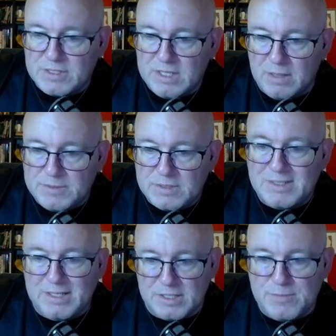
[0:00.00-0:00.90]
steps
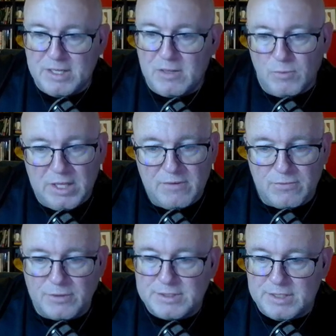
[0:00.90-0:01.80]
does begin with that
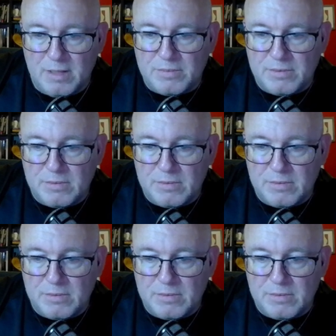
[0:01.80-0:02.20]
first step.